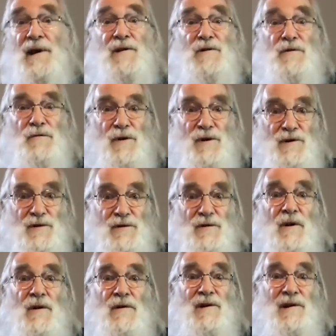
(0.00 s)
"He's crossed
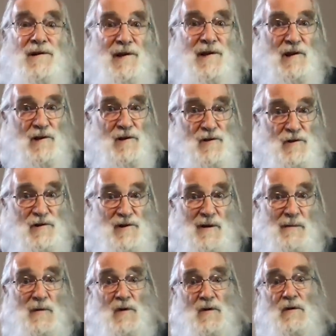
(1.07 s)
the intelligence
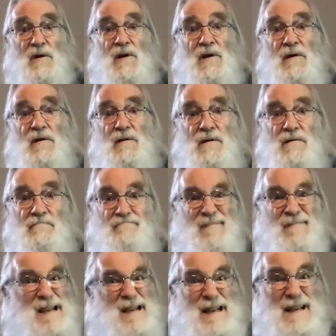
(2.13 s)
community,
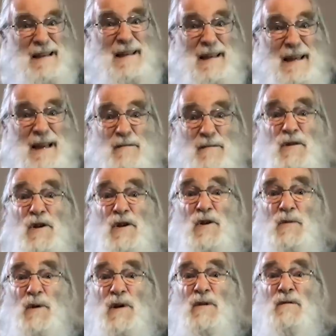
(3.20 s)
and they have
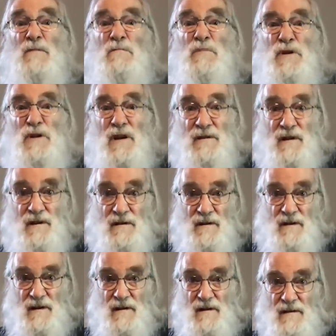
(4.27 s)
6 ways from Sunday
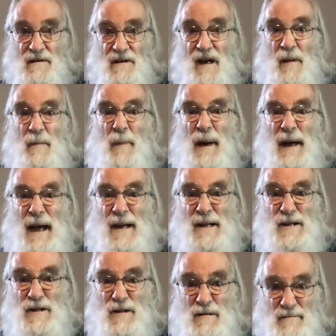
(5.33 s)
to get back at you.